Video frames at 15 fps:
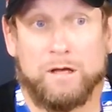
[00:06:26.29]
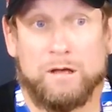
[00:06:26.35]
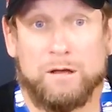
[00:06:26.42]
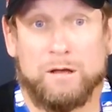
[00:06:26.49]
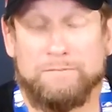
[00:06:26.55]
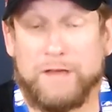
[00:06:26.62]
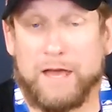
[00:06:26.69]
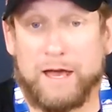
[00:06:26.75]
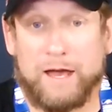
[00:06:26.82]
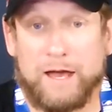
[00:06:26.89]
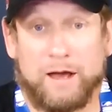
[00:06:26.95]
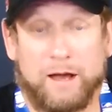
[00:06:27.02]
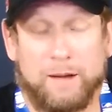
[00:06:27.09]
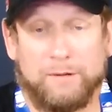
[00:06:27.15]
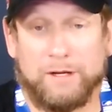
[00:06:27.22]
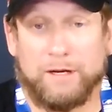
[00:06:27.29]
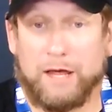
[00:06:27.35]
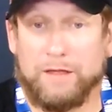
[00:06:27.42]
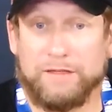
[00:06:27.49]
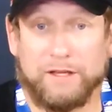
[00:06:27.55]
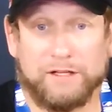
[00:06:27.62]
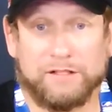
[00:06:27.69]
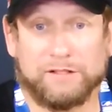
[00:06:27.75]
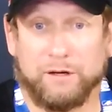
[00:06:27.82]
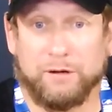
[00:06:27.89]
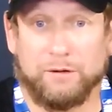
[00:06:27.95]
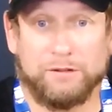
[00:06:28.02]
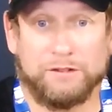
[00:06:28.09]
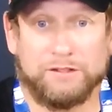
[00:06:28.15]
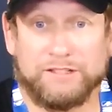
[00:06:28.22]
Yeah, I mean, I think
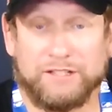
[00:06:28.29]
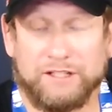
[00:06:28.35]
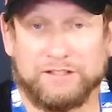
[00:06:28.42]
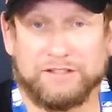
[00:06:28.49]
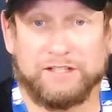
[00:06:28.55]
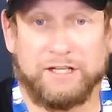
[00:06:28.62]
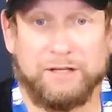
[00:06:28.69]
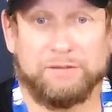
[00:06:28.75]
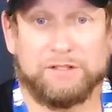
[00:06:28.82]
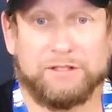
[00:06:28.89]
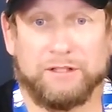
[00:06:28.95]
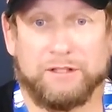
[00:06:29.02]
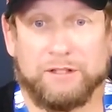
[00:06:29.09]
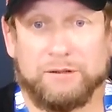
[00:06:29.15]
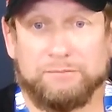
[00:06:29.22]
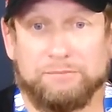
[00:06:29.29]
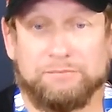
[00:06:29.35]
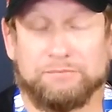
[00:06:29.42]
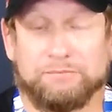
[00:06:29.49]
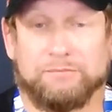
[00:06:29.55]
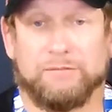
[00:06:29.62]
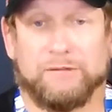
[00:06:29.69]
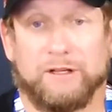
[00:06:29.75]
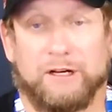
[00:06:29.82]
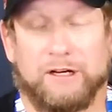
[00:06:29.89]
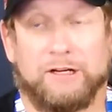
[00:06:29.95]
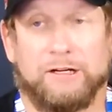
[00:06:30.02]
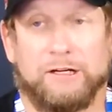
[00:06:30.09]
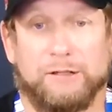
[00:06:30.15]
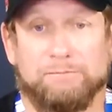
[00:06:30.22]
so. It's it seems to,
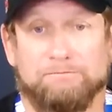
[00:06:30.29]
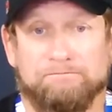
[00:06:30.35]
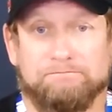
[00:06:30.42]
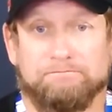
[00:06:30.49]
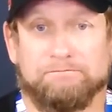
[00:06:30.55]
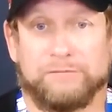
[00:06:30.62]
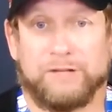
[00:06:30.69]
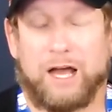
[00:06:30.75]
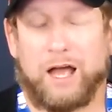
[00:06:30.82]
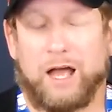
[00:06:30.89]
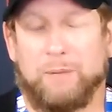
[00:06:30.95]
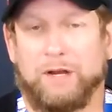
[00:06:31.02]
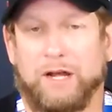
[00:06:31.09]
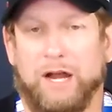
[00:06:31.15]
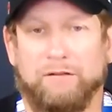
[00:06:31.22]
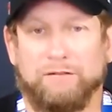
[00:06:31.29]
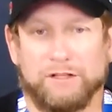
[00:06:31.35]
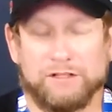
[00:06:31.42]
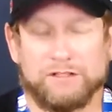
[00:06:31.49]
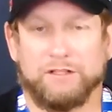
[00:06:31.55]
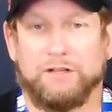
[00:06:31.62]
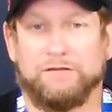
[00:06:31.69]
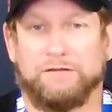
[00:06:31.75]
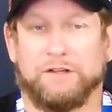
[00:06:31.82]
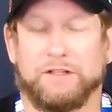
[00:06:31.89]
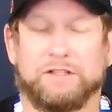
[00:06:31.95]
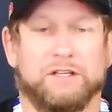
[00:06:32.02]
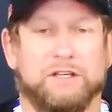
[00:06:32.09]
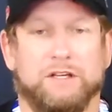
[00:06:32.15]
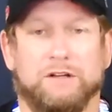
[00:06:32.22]
um, I, I mean, obviously
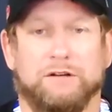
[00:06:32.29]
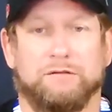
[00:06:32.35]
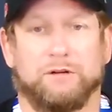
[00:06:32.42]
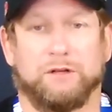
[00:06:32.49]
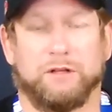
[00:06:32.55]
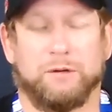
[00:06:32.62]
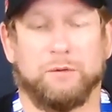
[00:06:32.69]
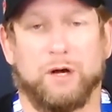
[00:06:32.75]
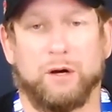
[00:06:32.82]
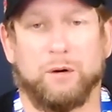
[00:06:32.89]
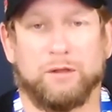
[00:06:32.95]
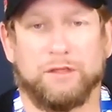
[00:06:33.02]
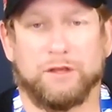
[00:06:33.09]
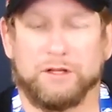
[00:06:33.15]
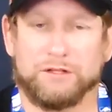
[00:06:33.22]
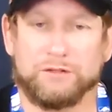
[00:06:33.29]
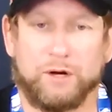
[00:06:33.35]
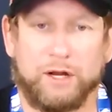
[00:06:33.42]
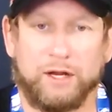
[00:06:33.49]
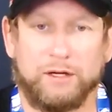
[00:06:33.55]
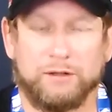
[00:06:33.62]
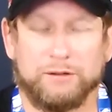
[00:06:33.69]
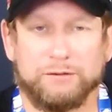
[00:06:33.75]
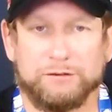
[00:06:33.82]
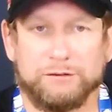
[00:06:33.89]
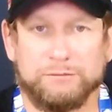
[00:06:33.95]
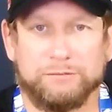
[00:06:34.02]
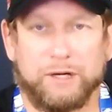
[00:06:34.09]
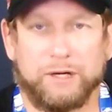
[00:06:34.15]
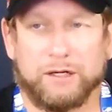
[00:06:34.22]
fits in really well with us, right,
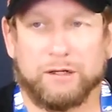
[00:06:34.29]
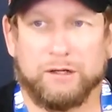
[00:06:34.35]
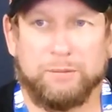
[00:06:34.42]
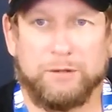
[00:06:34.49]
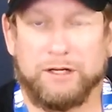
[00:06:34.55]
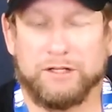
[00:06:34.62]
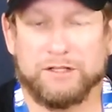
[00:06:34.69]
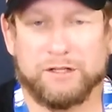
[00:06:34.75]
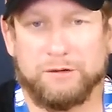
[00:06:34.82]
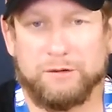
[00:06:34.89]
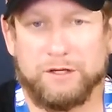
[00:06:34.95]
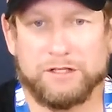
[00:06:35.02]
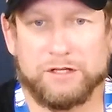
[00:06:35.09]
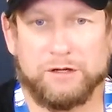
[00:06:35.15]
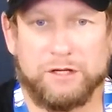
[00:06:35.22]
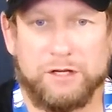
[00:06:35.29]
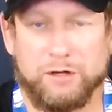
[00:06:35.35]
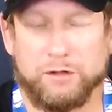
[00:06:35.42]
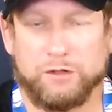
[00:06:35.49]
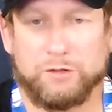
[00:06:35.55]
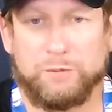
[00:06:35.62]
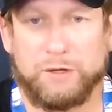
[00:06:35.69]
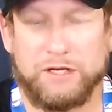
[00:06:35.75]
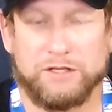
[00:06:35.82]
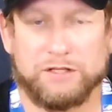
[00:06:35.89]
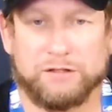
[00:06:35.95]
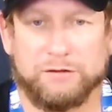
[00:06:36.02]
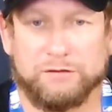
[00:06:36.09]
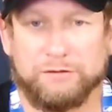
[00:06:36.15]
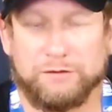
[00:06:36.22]
Michael? I mean, he's a he's a huge
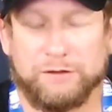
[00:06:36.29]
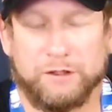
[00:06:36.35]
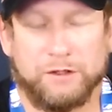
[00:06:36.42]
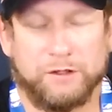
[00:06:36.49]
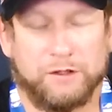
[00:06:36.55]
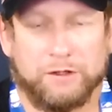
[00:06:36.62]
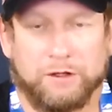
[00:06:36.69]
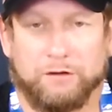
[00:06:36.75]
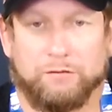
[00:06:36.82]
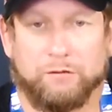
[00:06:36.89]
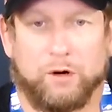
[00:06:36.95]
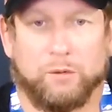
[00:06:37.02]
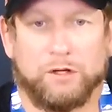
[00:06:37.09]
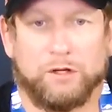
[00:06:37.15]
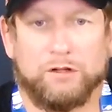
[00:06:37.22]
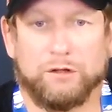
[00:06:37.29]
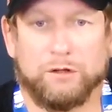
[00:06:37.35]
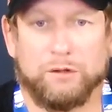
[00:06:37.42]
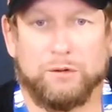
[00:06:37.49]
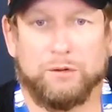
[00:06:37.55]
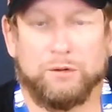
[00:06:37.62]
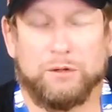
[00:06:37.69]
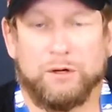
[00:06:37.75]
piece of of what we do.